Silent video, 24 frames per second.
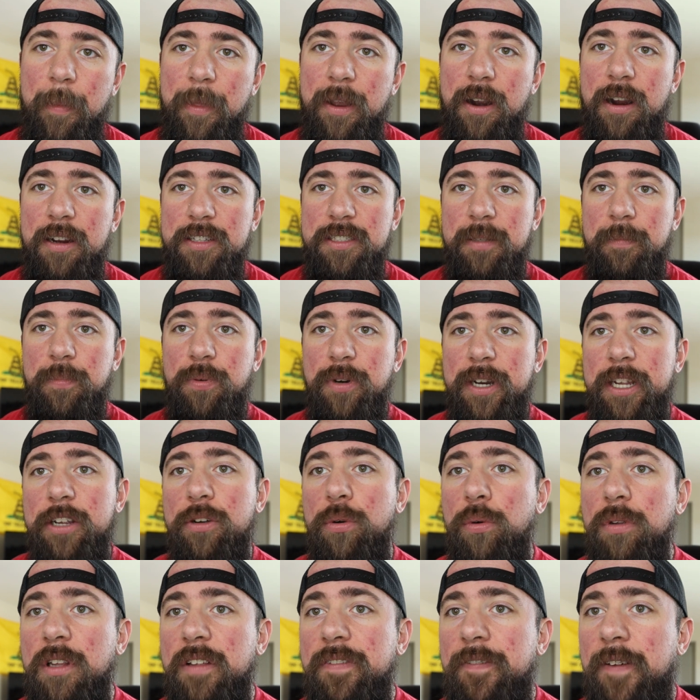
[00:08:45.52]
There are some pretty
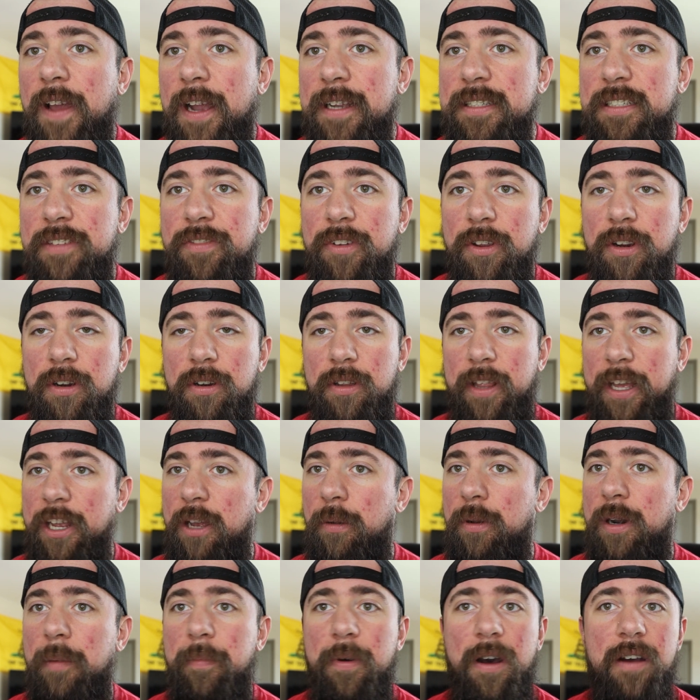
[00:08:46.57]
cool effects if you're like
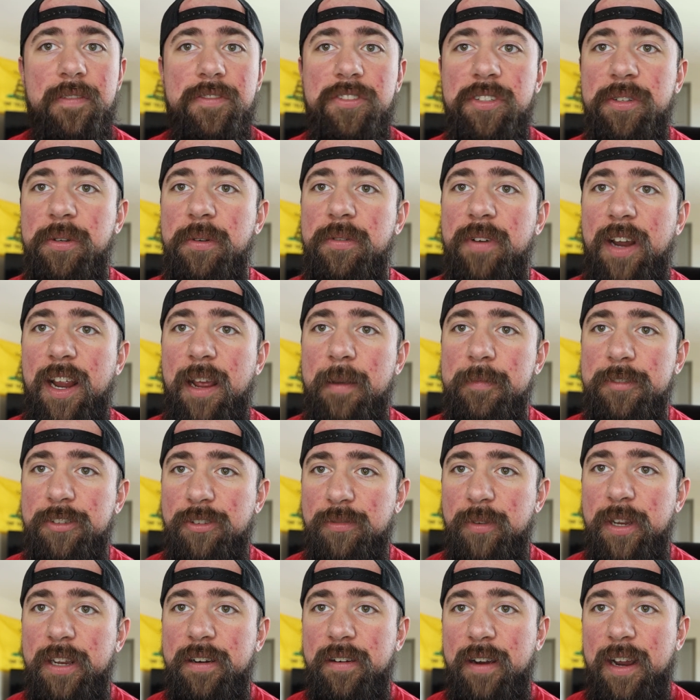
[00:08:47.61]
going above 2 grams,
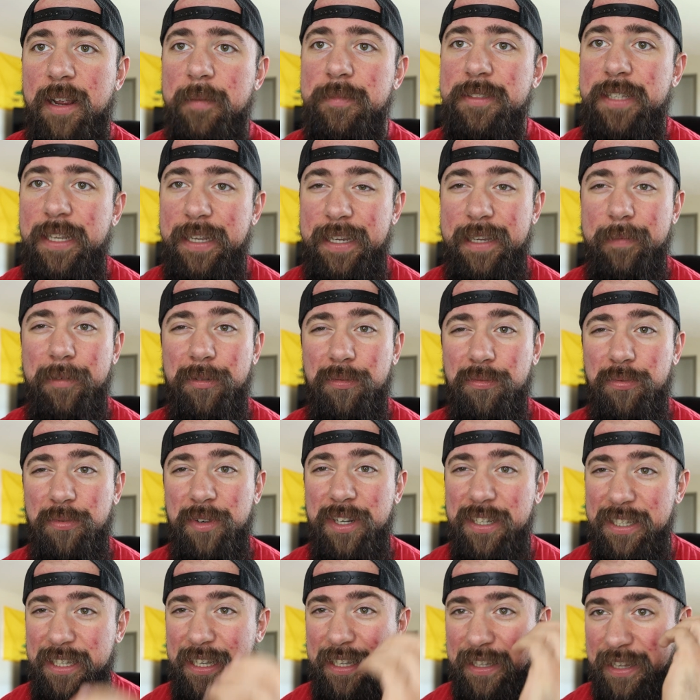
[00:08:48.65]
3 grams, it can be
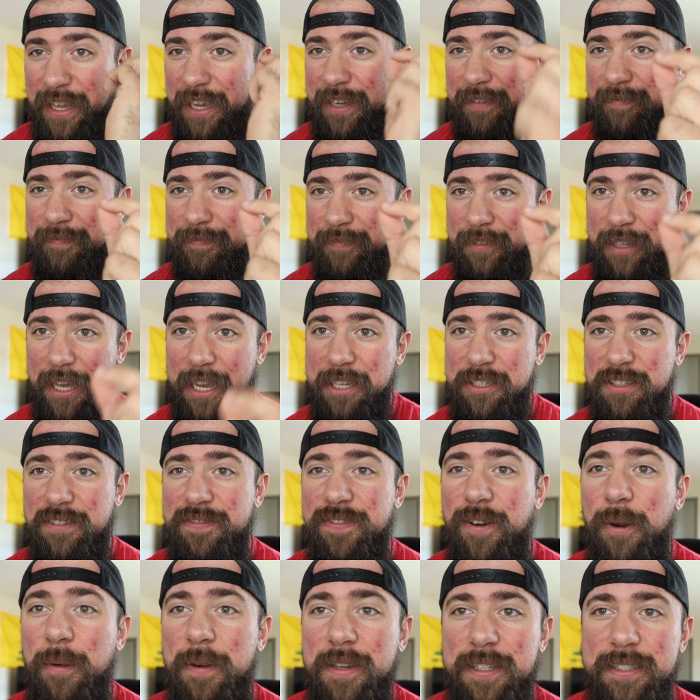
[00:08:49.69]
really like laser
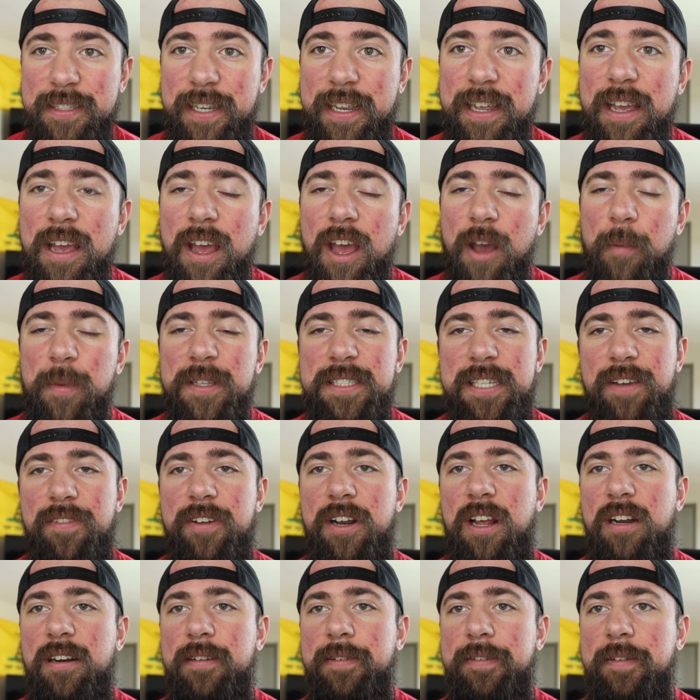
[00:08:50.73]
focusy. But
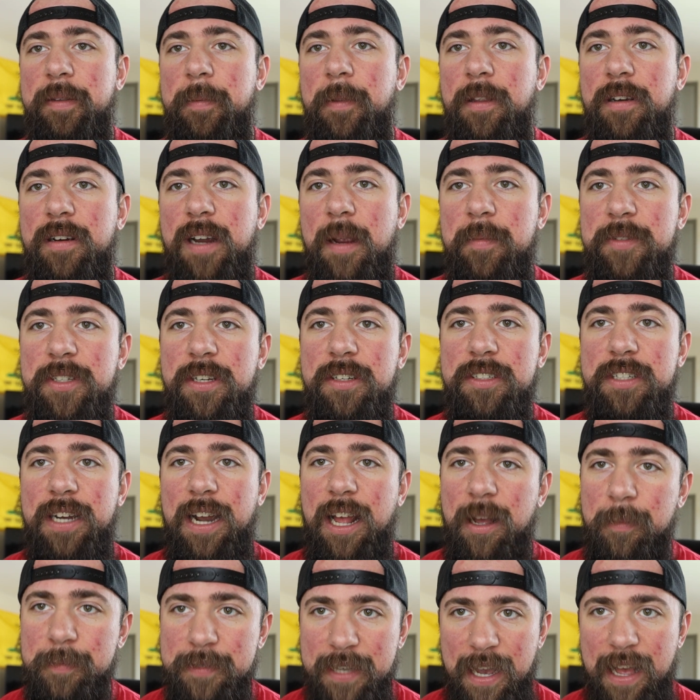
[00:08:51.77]
750 milligrams here is
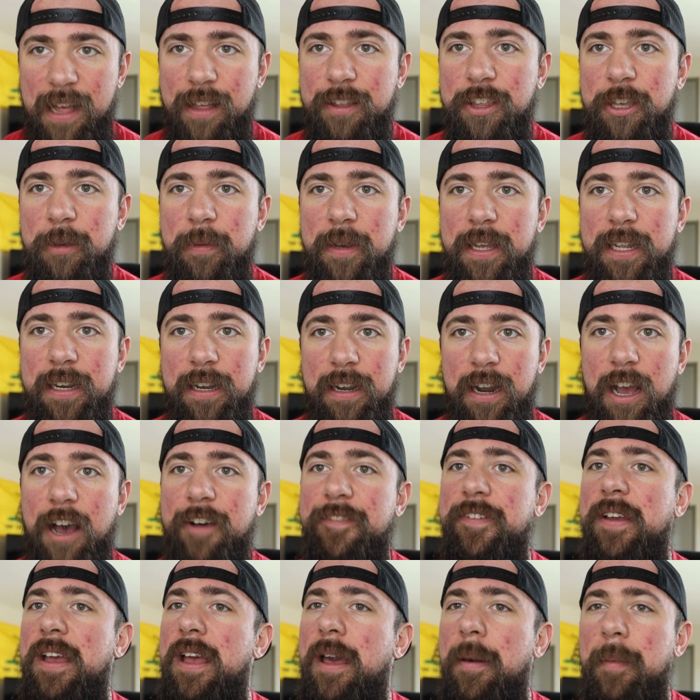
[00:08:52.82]
gonna help dial you in
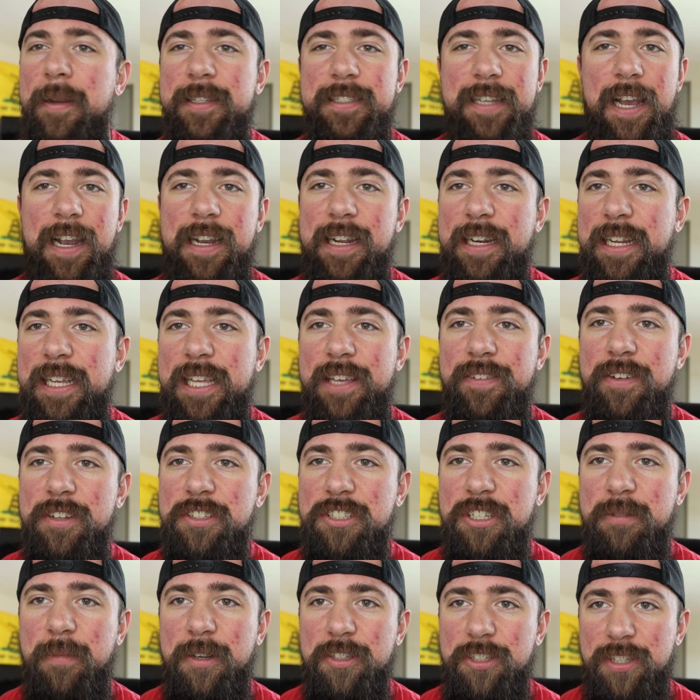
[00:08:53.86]
enough, but it's not gonna give you
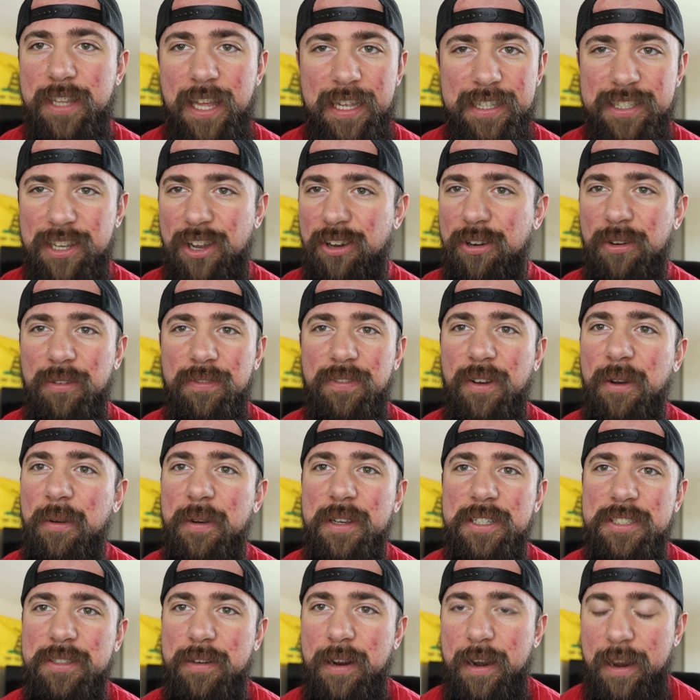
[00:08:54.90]
too much of that tunnel
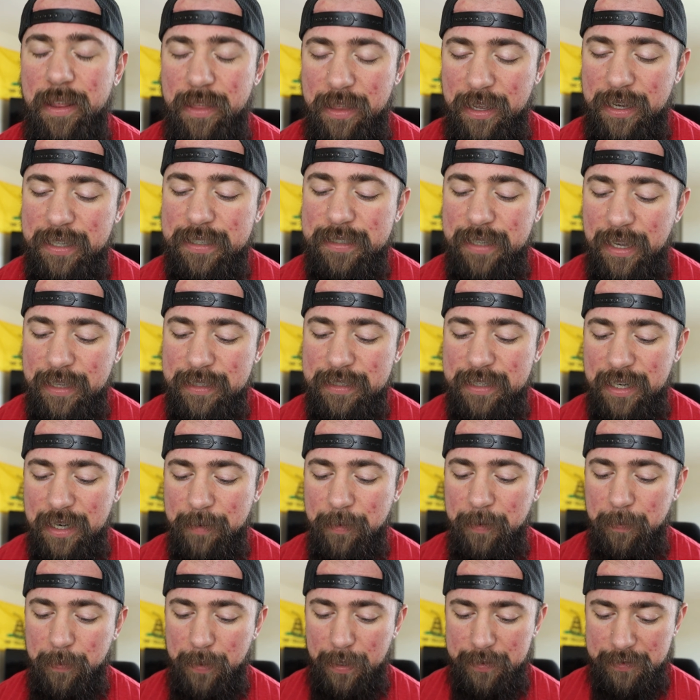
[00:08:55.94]
focus or anything. It's
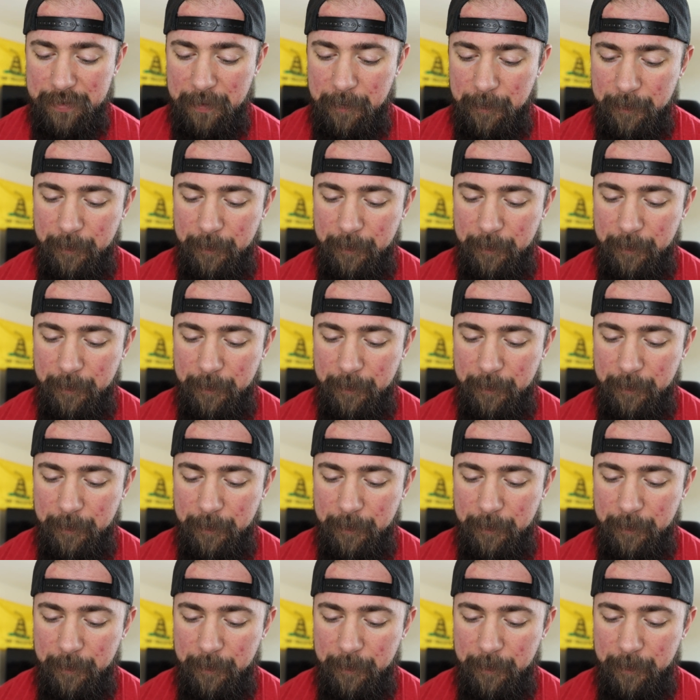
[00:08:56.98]
gonna be pleasant.